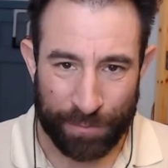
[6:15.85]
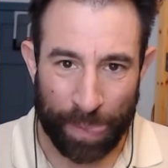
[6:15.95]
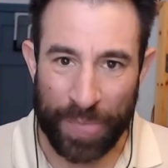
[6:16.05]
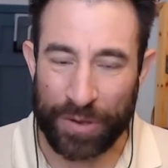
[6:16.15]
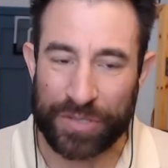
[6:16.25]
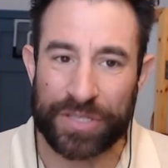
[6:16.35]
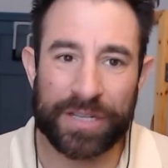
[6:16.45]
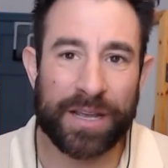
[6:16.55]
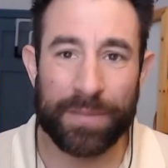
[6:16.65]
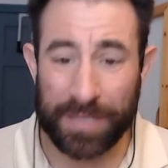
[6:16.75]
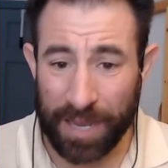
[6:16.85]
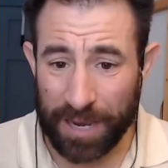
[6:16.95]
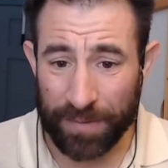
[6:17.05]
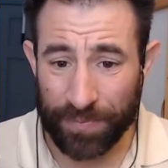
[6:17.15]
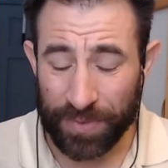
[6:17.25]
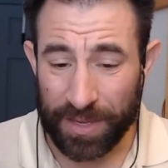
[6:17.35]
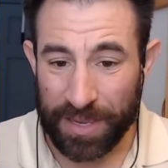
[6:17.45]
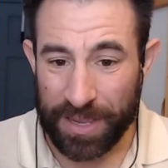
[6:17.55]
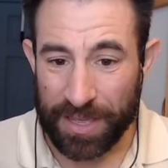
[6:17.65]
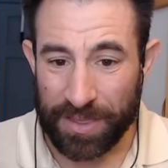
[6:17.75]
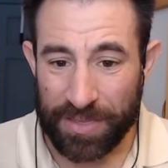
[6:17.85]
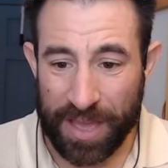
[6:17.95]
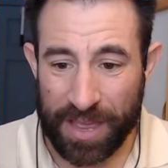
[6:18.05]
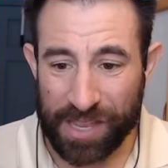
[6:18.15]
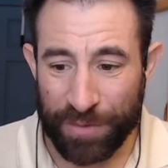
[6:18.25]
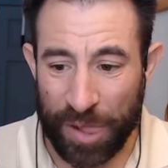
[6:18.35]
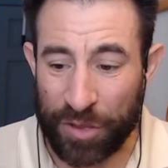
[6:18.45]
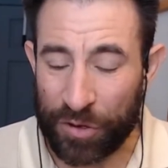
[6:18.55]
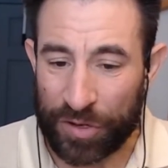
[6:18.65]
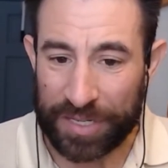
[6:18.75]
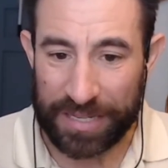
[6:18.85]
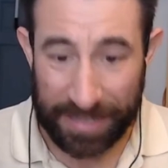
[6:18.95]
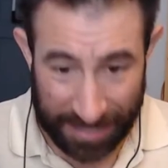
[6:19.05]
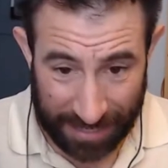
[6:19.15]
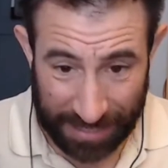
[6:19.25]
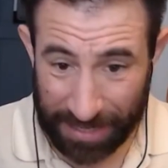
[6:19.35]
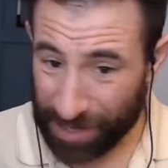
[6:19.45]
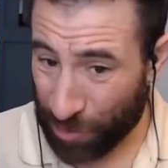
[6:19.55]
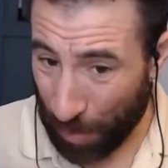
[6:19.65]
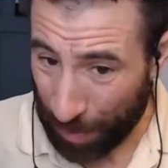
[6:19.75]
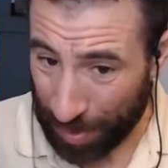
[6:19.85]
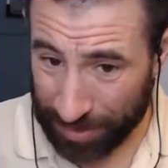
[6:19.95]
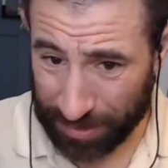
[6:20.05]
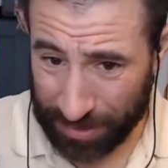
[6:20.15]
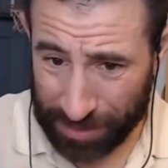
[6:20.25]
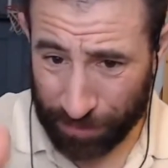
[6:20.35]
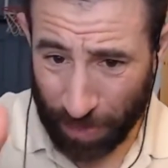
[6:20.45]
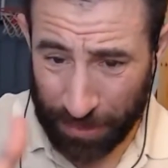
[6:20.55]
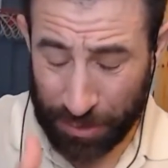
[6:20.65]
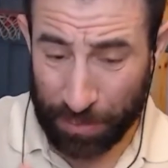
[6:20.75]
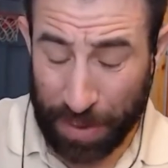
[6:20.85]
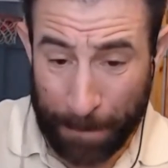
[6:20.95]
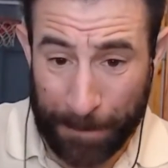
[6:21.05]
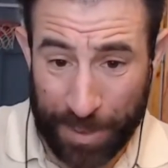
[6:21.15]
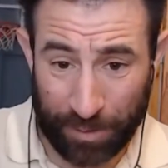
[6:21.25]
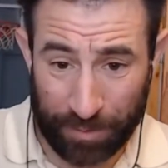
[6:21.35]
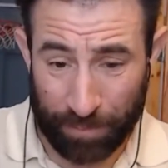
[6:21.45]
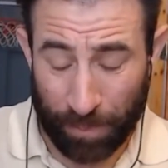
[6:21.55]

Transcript: there's going to come a time that you're going to need your business to be built